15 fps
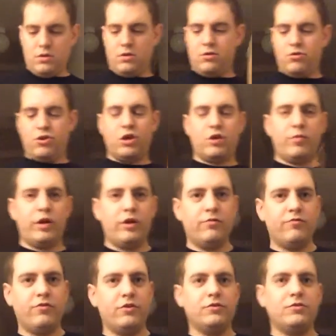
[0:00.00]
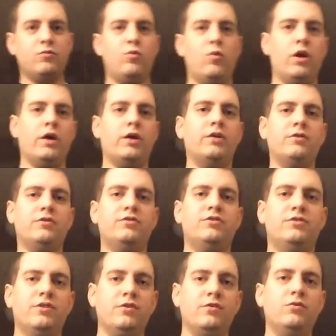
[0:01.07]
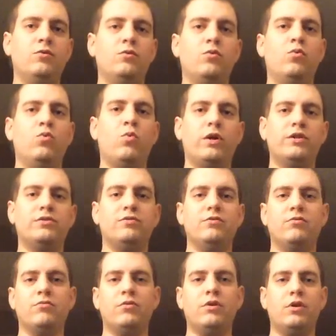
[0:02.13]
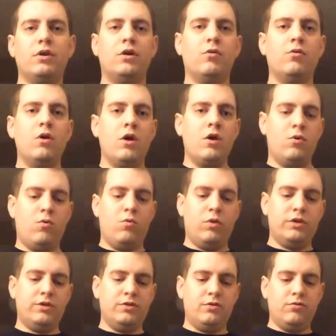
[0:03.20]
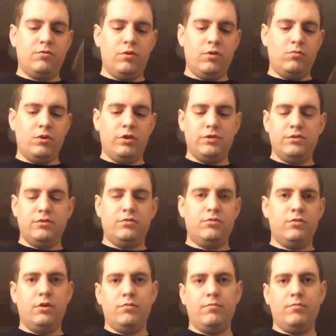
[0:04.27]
Check pattern first. 1, 2, 1, 2, 3, go. 1, 2, 3, 1, 2, 3.